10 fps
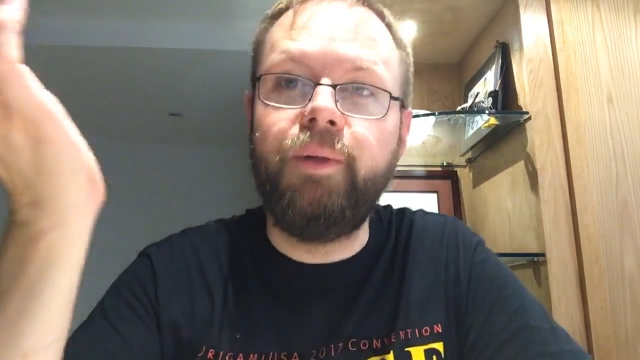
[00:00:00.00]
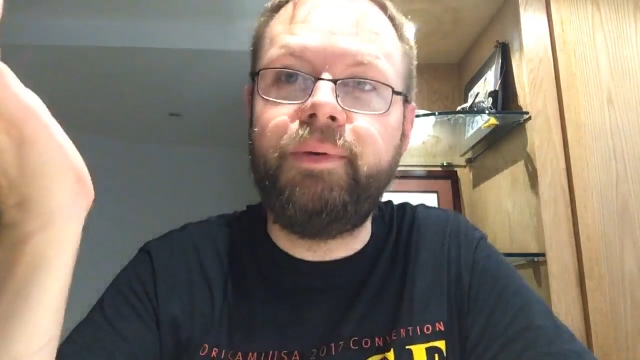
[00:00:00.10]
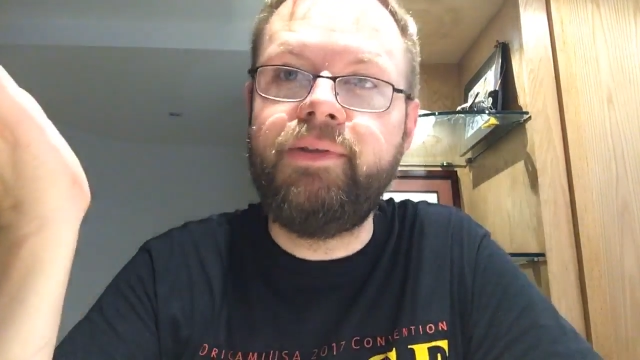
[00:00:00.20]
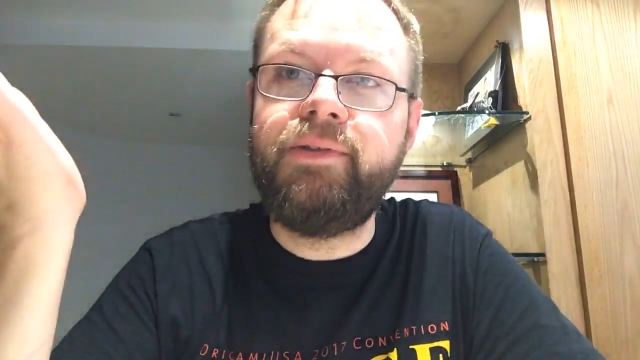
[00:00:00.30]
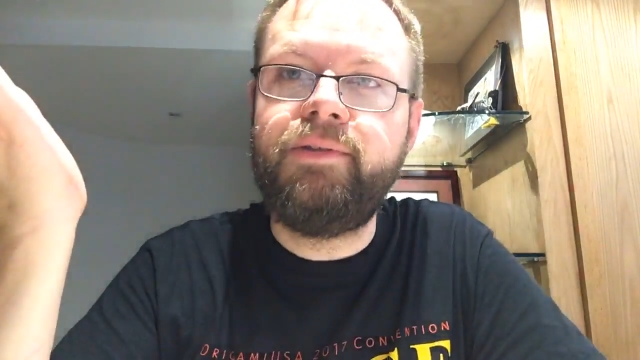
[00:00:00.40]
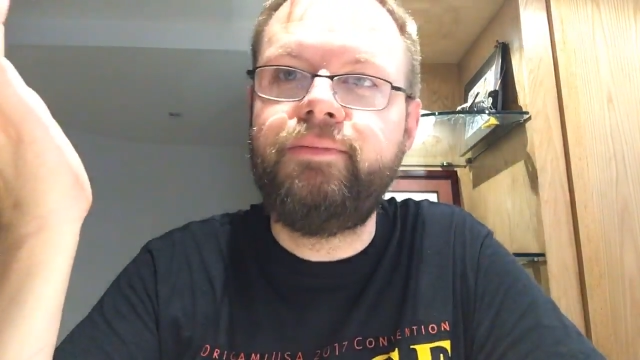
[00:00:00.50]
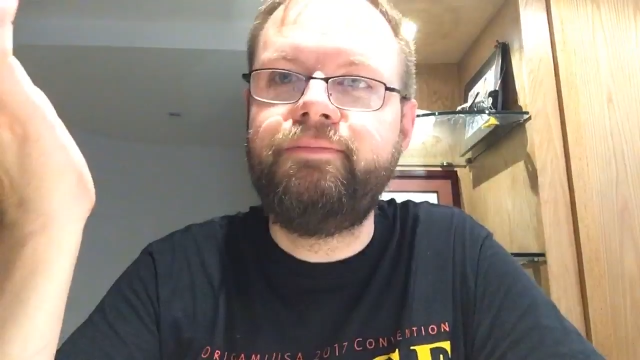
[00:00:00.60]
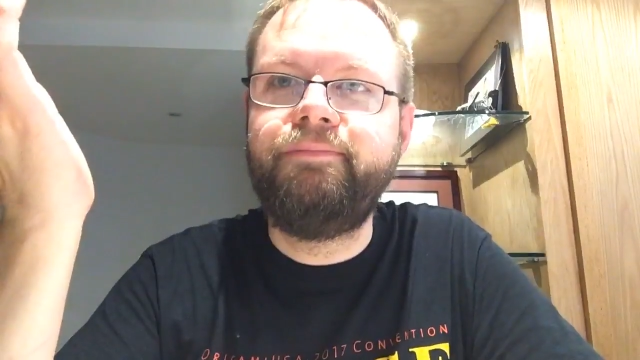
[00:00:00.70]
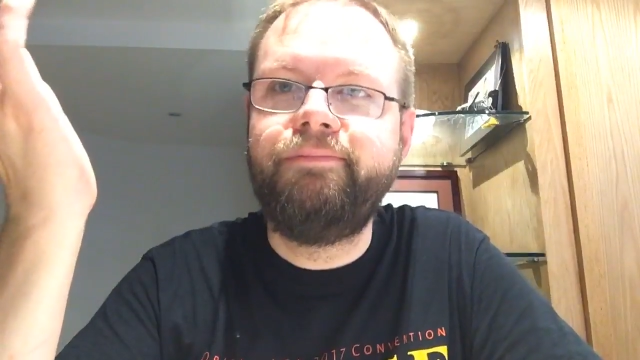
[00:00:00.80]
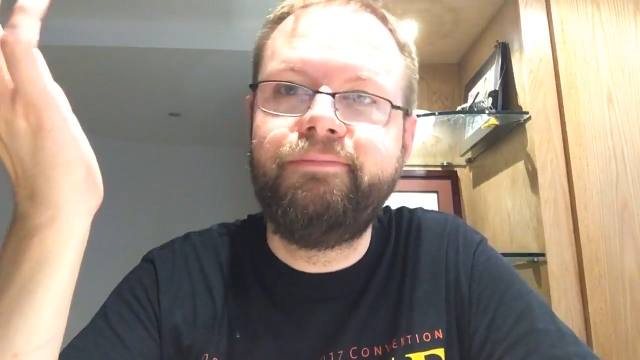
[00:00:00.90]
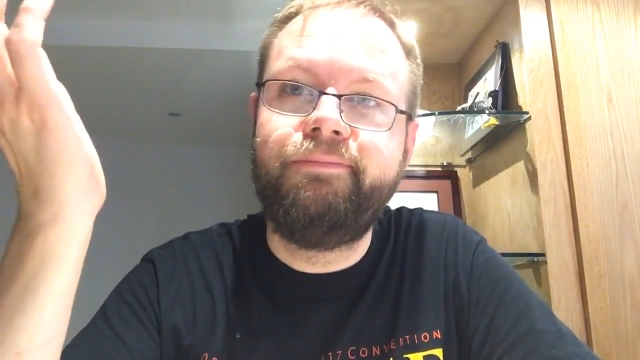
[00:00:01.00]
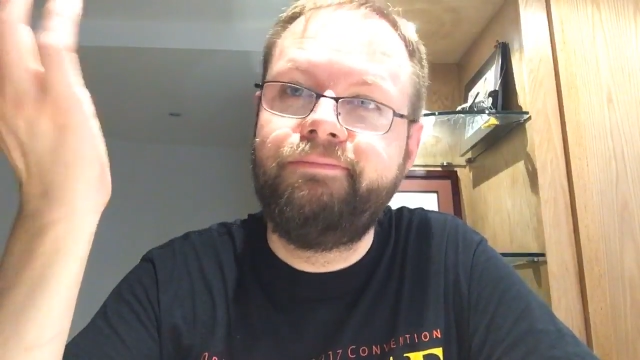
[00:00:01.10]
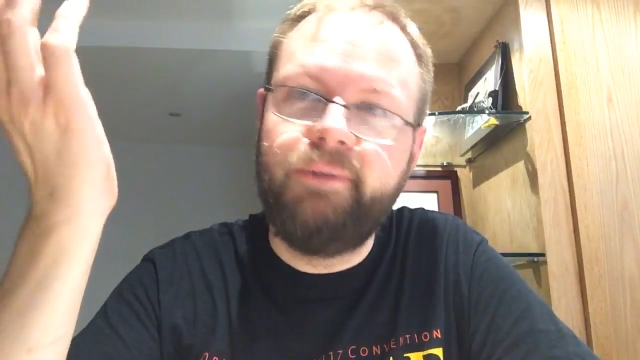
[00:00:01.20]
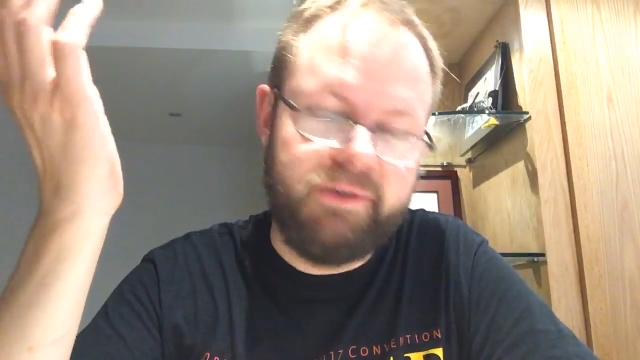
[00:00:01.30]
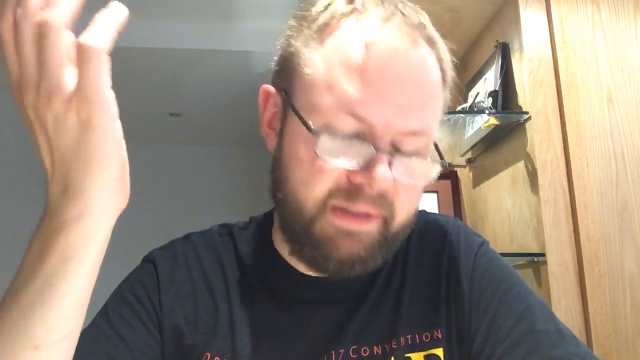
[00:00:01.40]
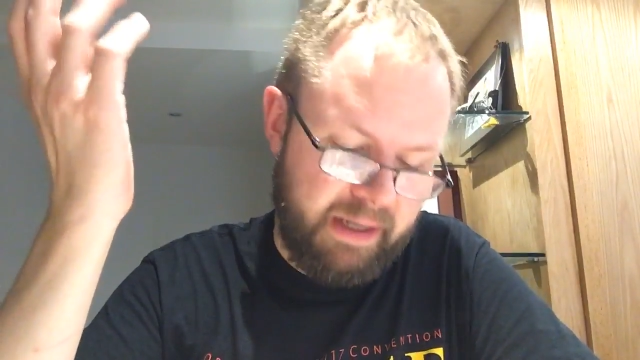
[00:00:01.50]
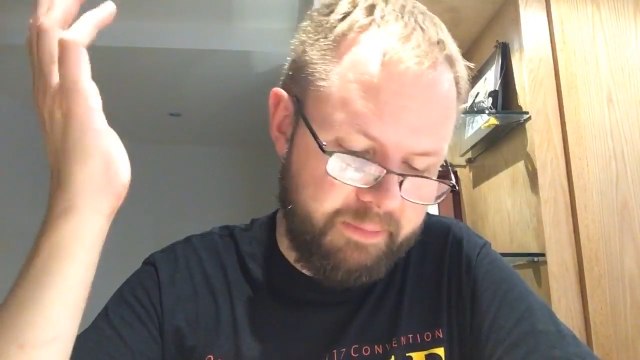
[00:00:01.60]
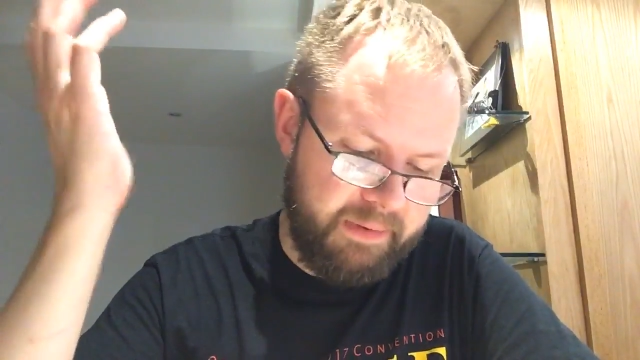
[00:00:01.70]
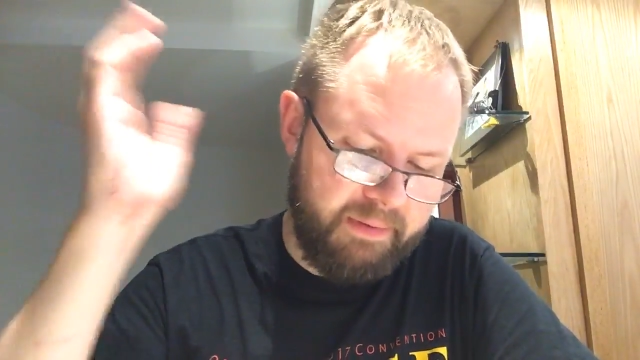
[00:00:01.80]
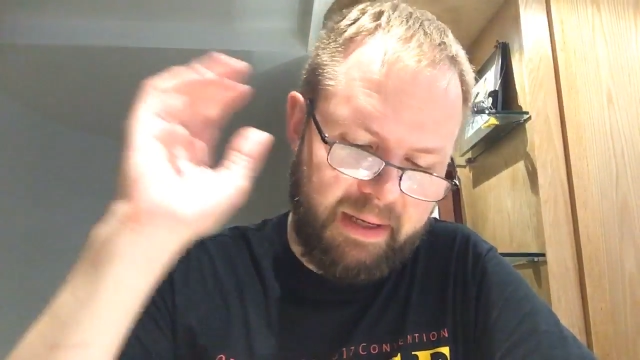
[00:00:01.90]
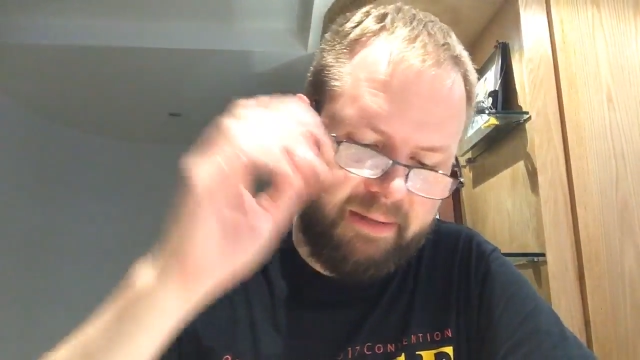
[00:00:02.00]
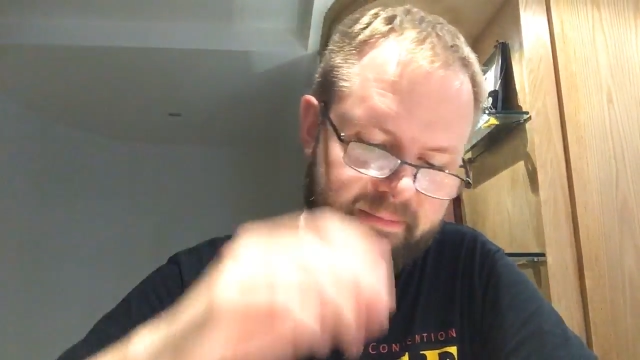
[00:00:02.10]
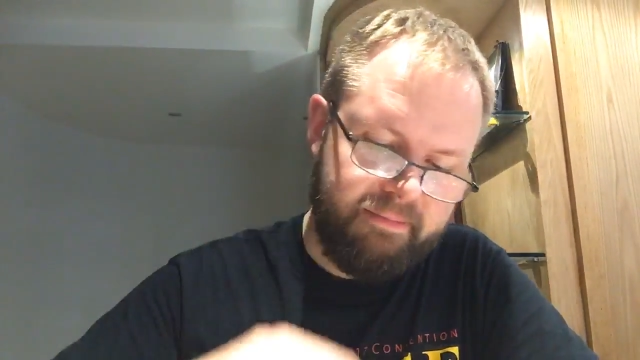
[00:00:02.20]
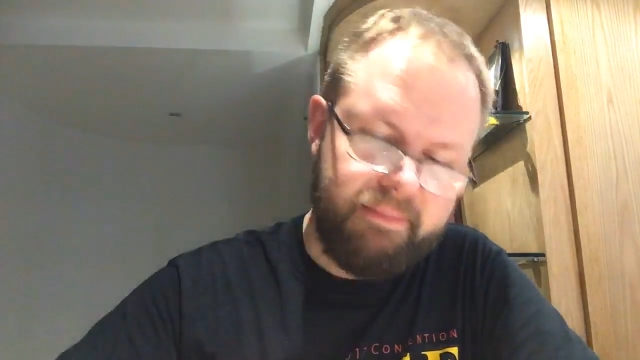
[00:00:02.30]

pins most of the time, but hey,